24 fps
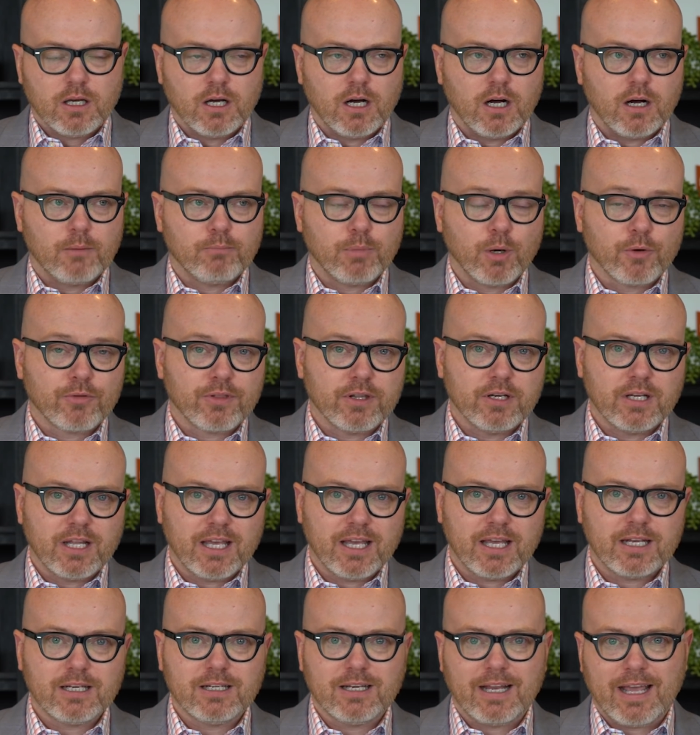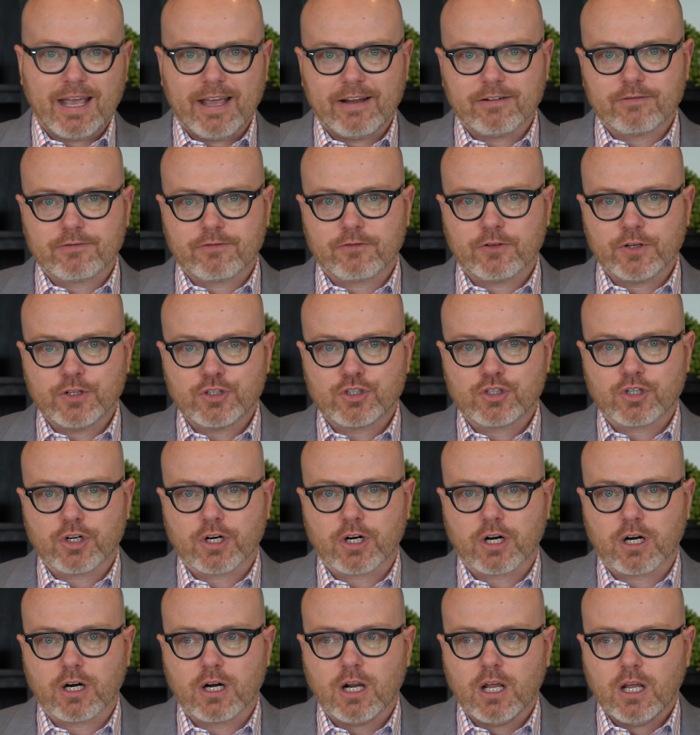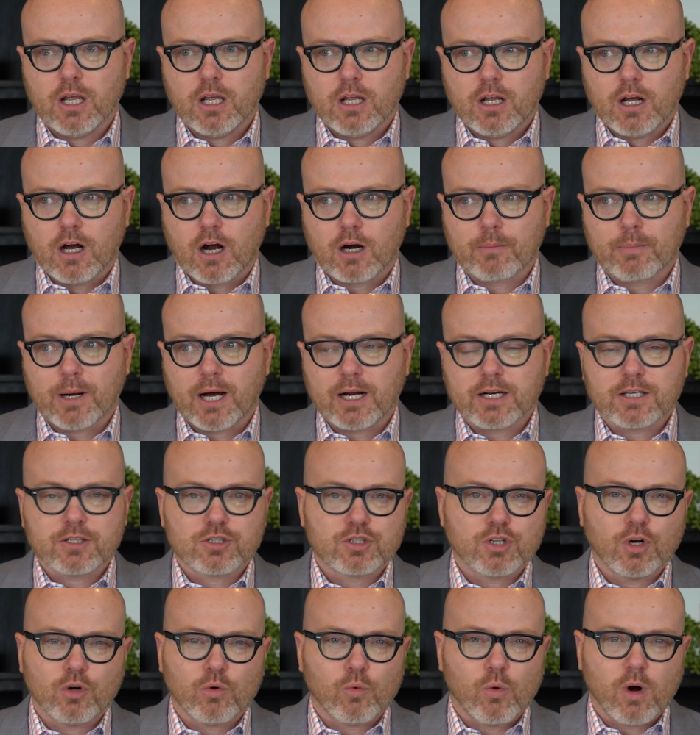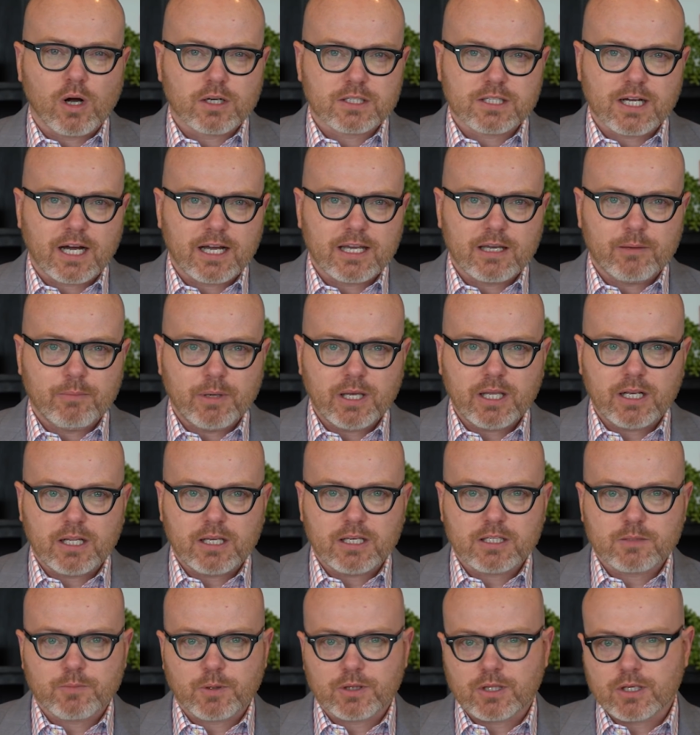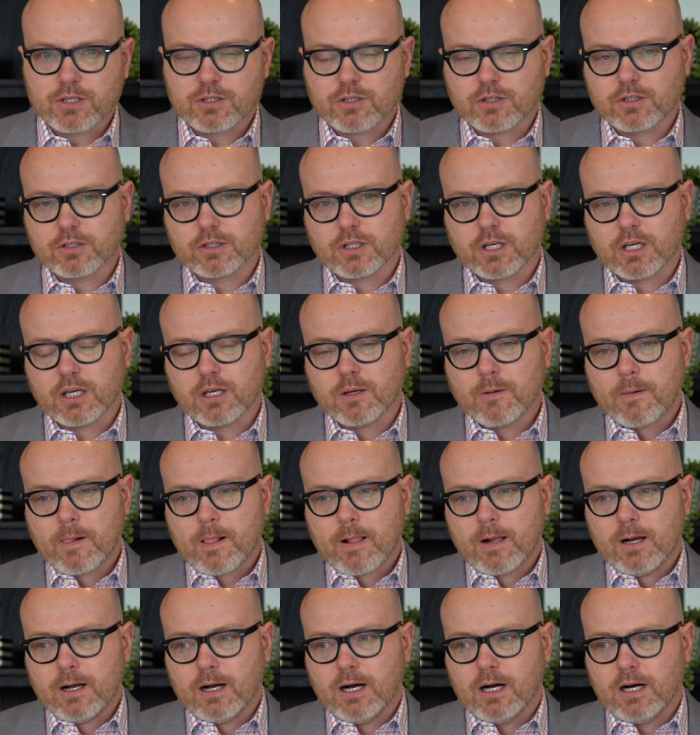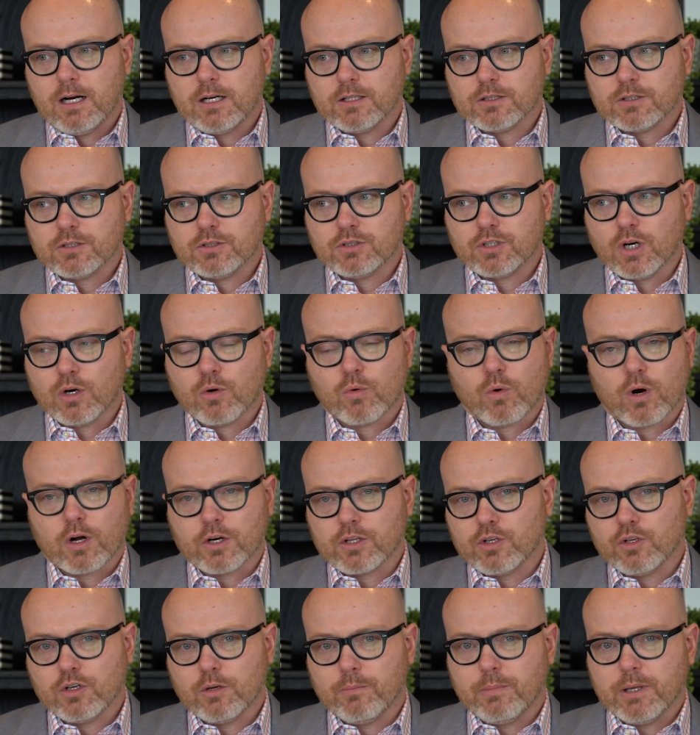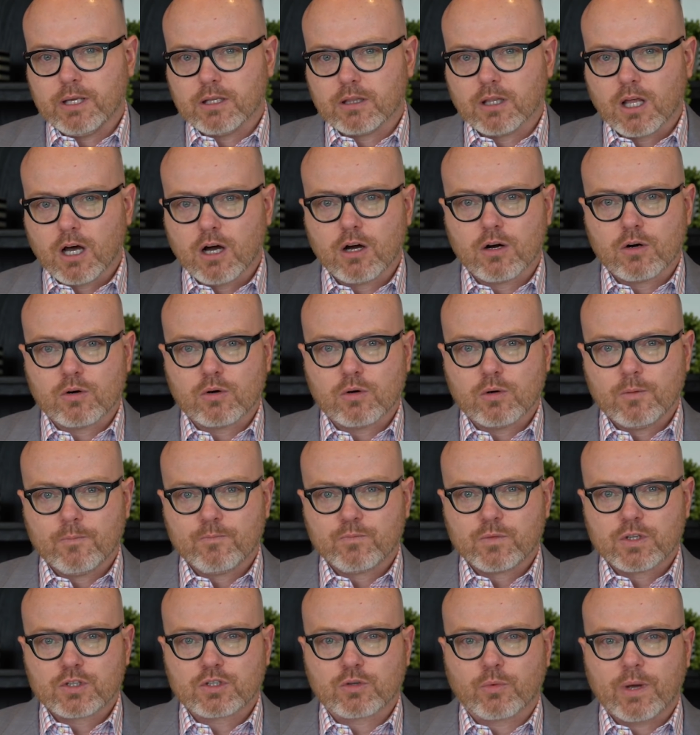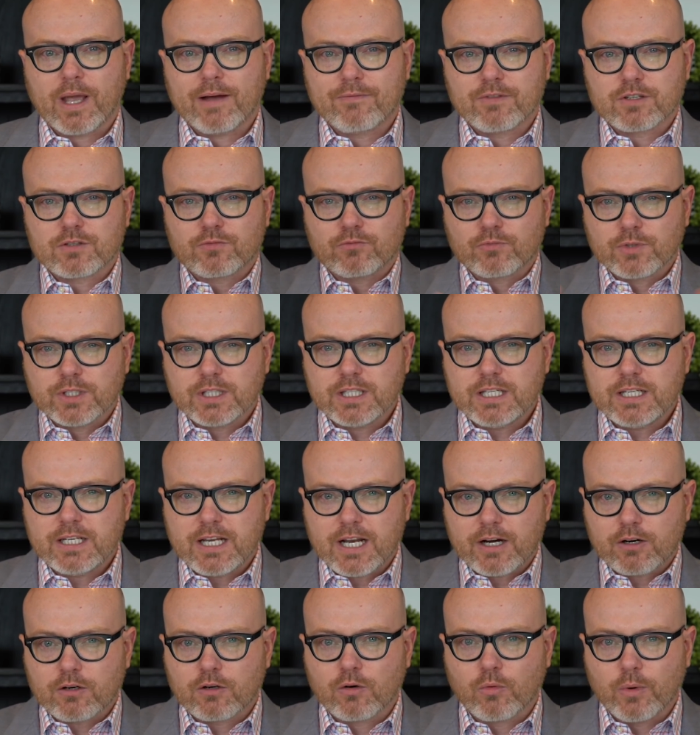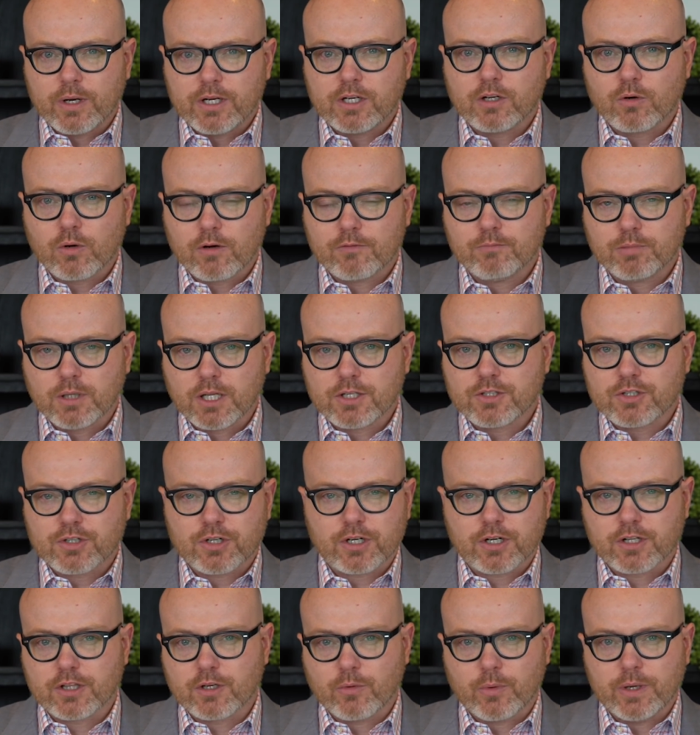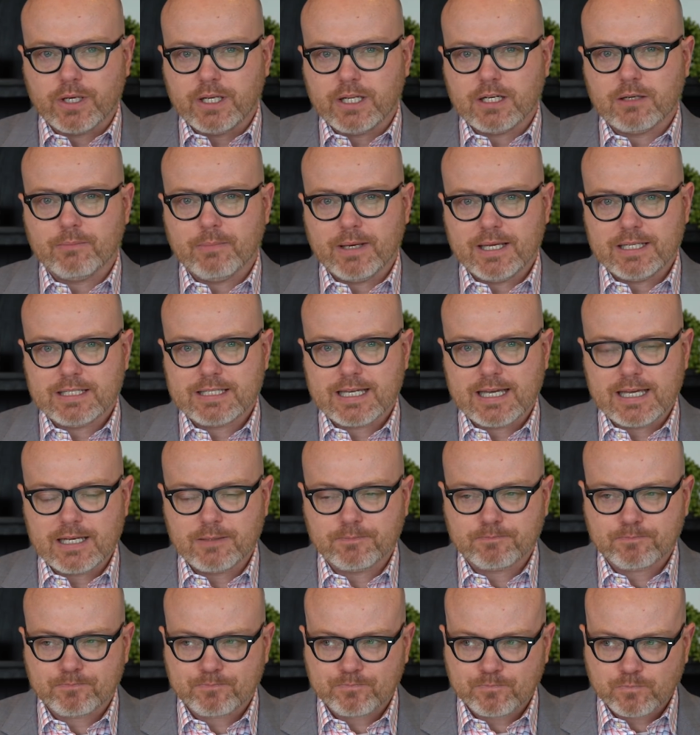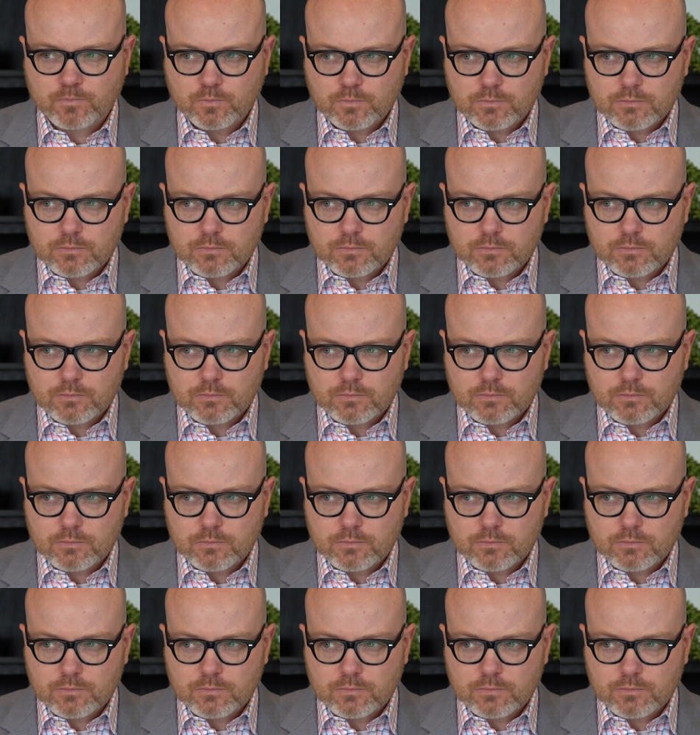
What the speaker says: both in hidden and free sugar. Our bodies don't want diabetes, but they certainly don't want you to be low. So we have this really narrow window of blood sugar that we need to maintain.